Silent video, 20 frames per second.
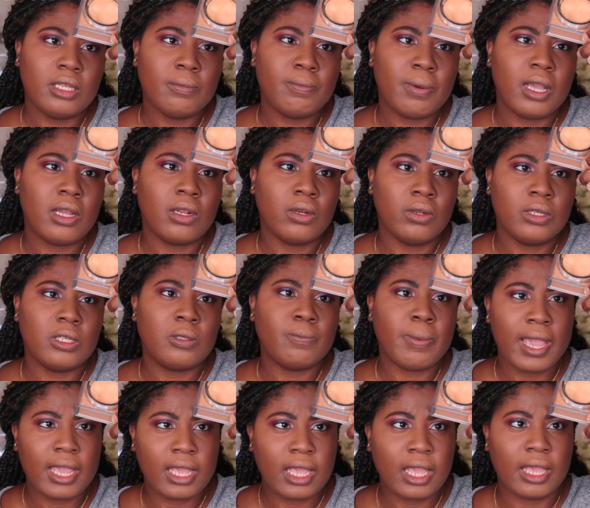Bake Loose
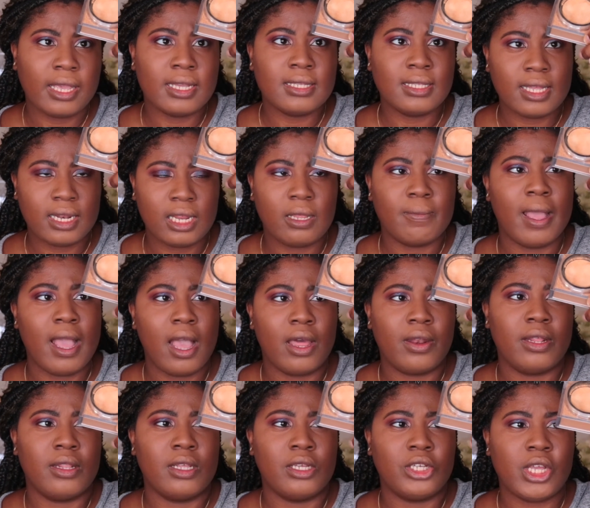Baking and Setting
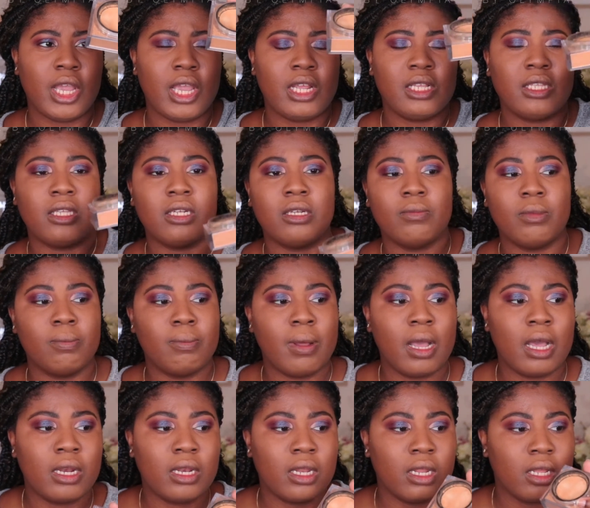Powder in the shade Cinnamon
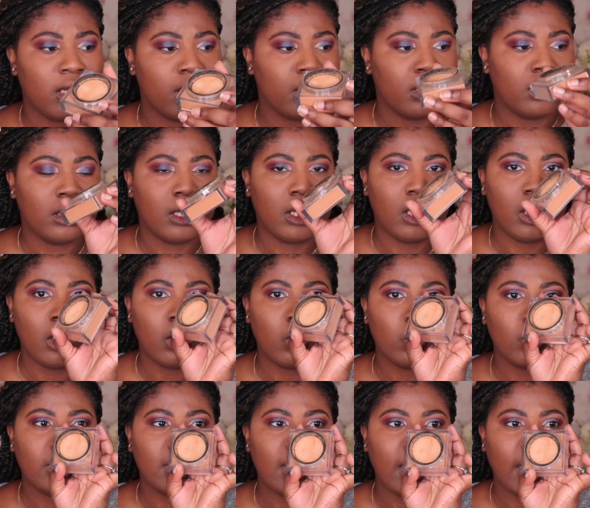Bun. It
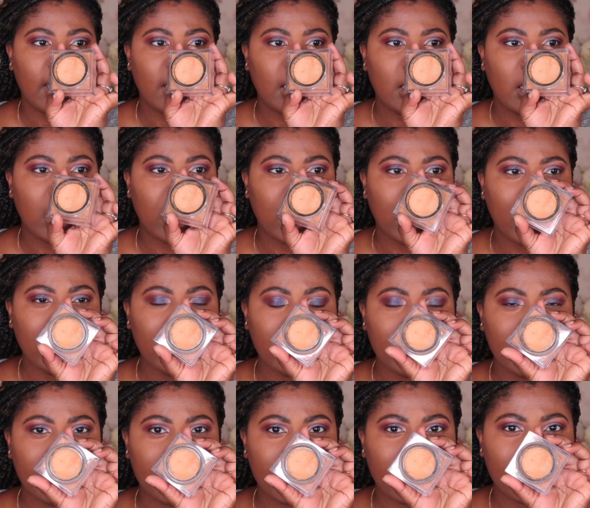looks like
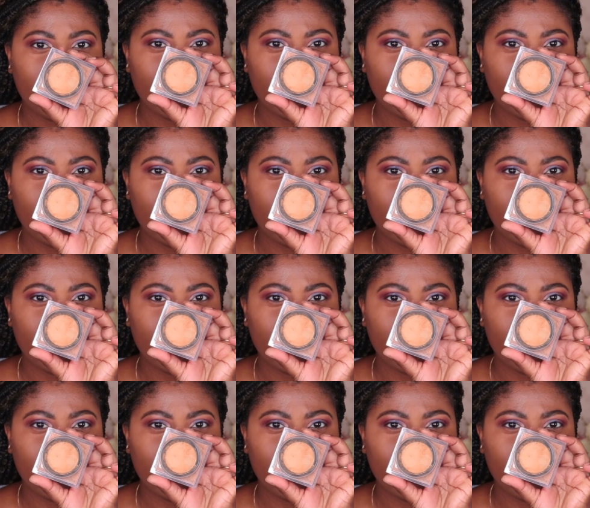this.